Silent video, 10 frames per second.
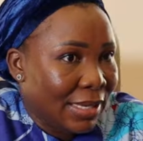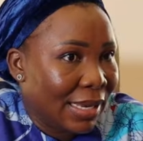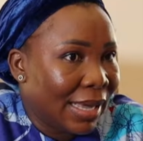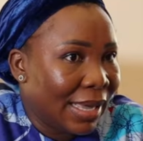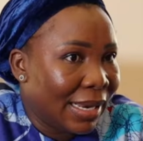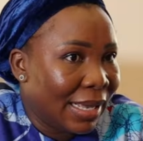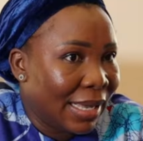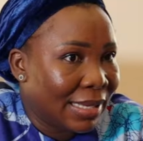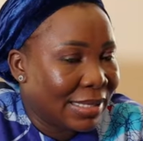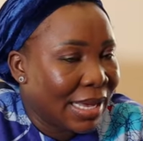that Ghana
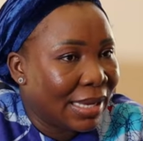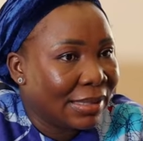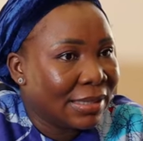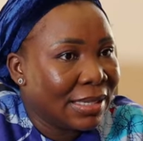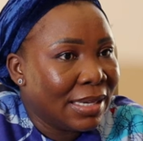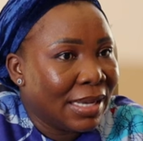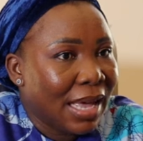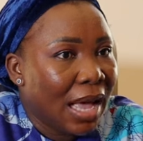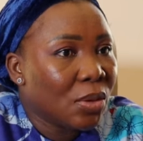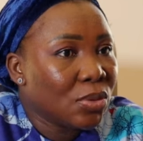has had,
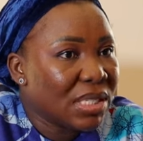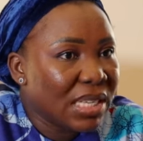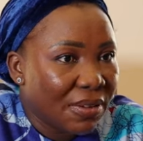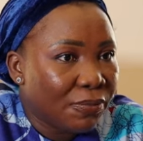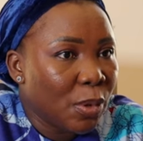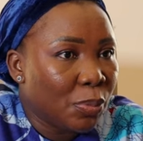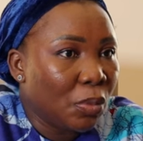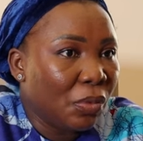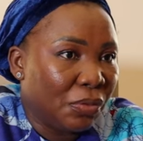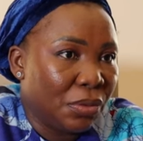how safe
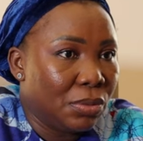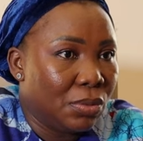people feel